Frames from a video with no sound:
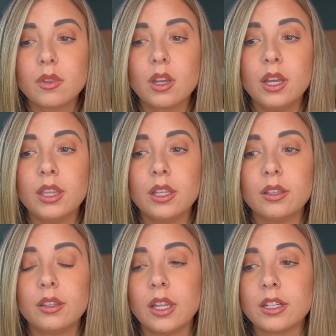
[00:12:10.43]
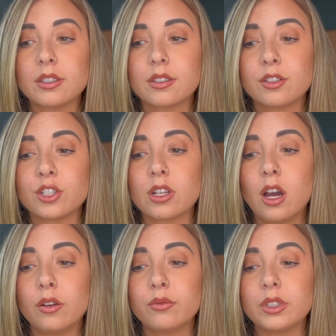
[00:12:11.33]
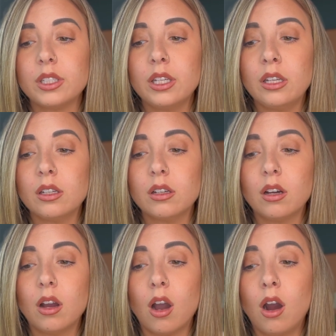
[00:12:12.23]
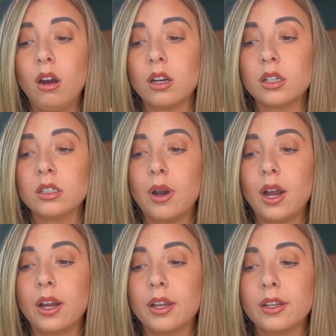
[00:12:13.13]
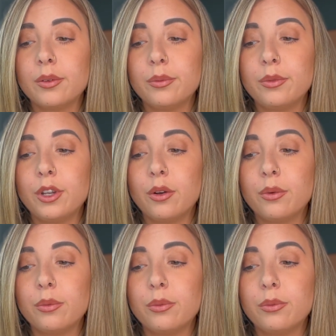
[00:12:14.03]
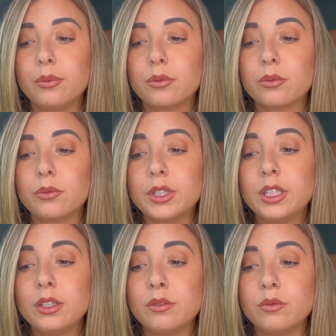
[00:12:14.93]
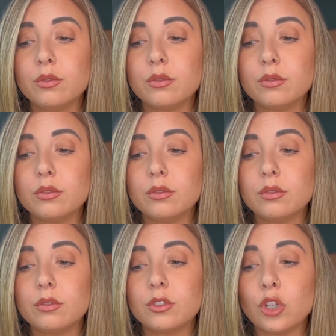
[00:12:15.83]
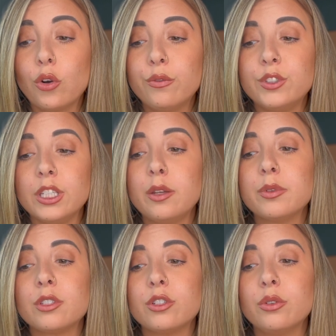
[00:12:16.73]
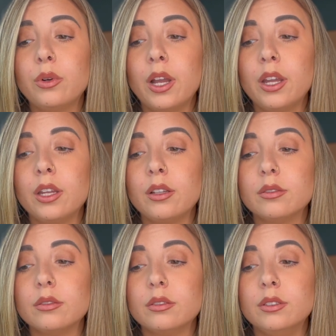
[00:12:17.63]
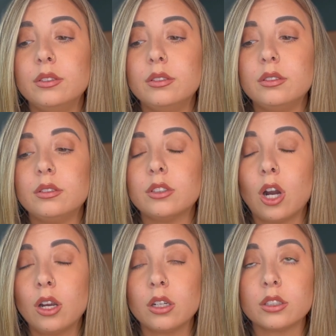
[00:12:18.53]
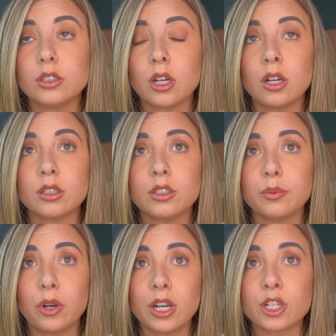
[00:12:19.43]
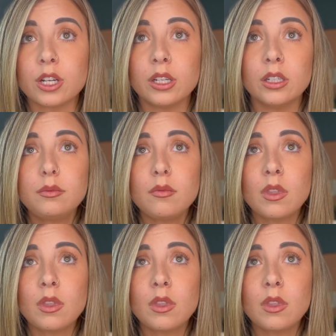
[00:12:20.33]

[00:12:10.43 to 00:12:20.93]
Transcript: And that's just gotten really hard. I, really dove deep into a dark depression.